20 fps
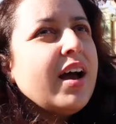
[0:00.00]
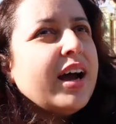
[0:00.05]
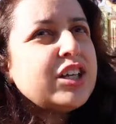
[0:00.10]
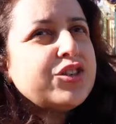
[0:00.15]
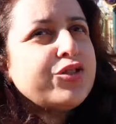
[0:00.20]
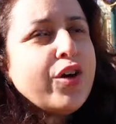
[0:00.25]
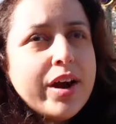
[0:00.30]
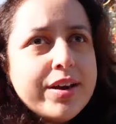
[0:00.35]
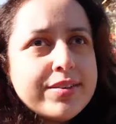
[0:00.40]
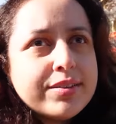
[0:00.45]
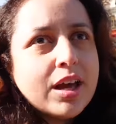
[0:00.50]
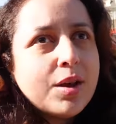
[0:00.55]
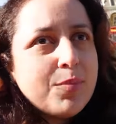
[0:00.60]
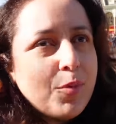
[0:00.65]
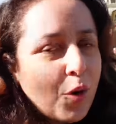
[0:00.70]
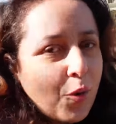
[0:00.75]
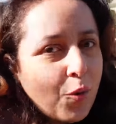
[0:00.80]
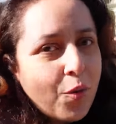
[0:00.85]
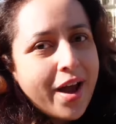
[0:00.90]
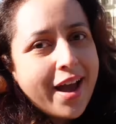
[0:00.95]
As far as I'm
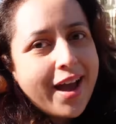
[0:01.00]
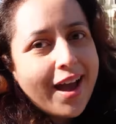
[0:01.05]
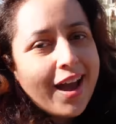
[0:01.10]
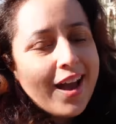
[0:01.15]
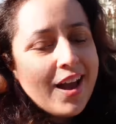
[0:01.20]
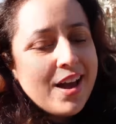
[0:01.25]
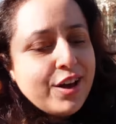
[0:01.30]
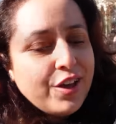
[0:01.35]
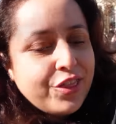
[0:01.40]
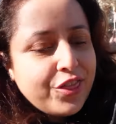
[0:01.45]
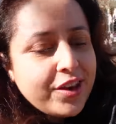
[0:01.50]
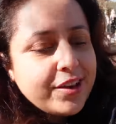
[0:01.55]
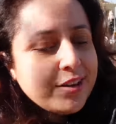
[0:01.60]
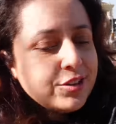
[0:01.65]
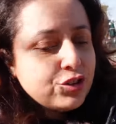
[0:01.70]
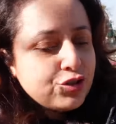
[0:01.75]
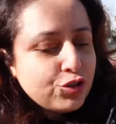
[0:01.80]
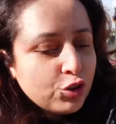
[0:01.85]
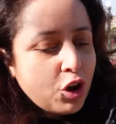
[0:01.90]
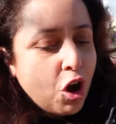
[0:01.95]
aware,
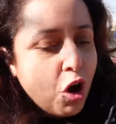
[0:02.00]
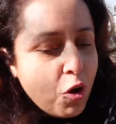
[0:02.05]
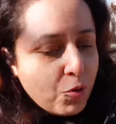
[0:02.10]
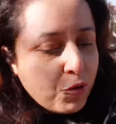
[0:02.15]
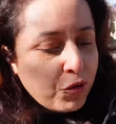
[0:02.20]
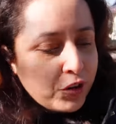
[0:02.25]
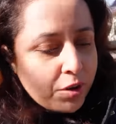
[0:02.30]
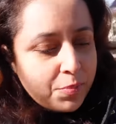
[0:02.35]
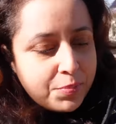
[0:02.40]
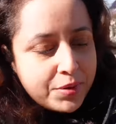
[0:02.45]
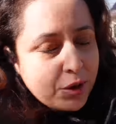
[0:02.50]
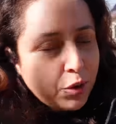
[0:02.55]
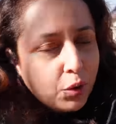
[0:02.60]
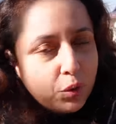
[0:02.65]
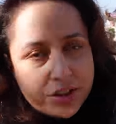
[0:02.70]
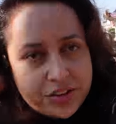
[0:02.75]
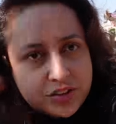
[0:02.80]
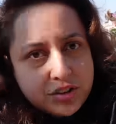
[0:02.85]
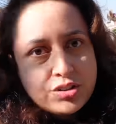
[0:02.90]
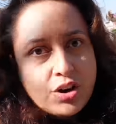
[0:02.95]
things should hopefully be
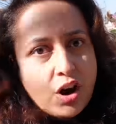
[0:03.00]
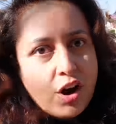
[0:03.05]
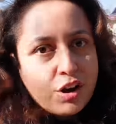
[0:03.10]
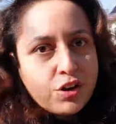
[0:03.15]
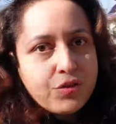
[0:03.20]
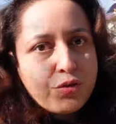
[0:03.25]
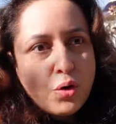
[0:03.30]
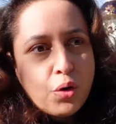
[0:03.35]
all in stock